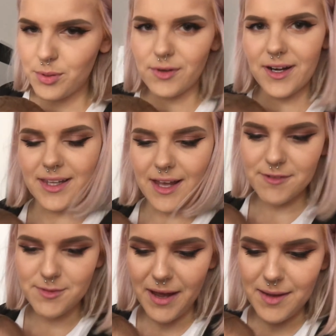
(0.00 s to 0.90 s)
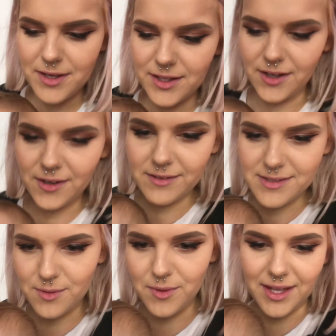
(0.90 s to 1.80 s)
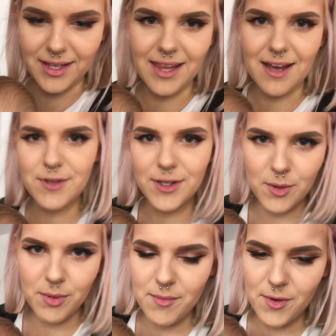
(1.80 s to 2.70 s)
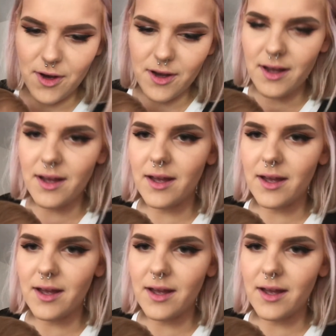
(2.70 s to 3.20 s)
pre-loved baby clothes that we can love a little bit more.